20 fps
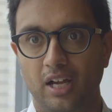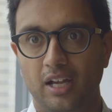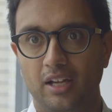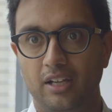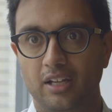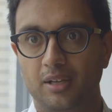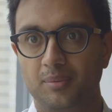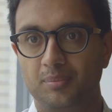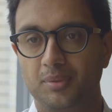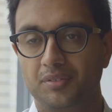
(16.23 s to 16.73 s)
I
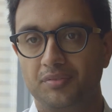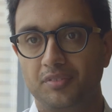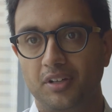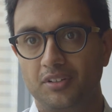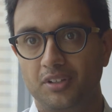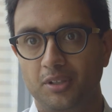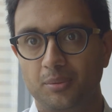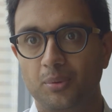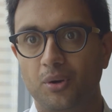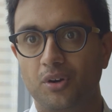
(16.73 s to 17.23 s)
am the
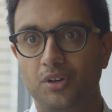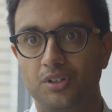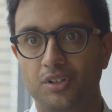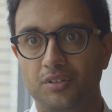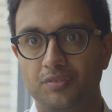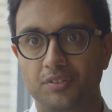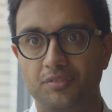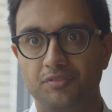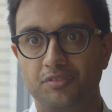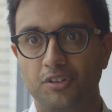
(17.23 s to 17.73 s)
founding
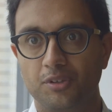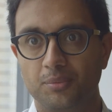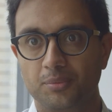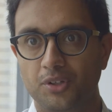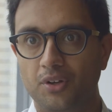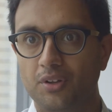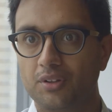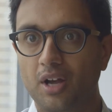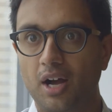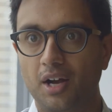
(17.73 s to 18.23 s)
partner of a firm
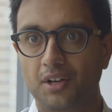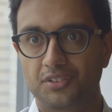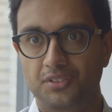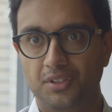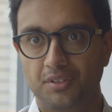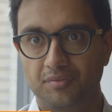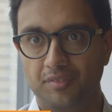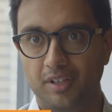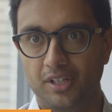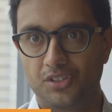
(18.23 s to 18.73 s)
called
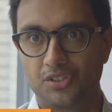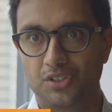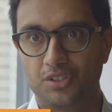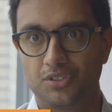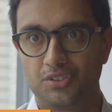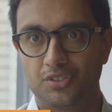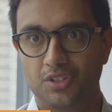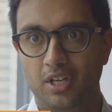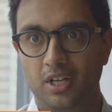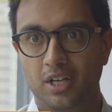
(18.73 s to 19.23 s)
Hoxton
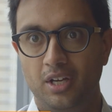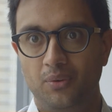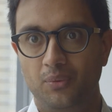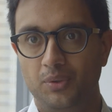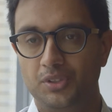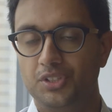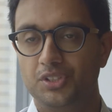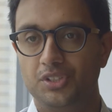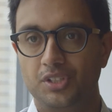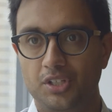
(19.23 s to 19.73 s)
Ventures,
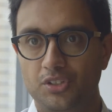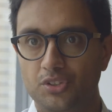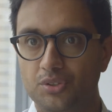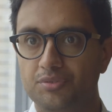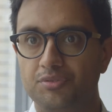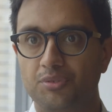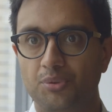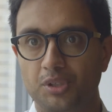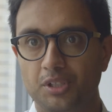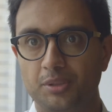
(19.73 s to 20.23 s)
which is a new
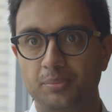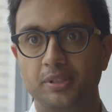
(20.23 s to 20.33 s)
$40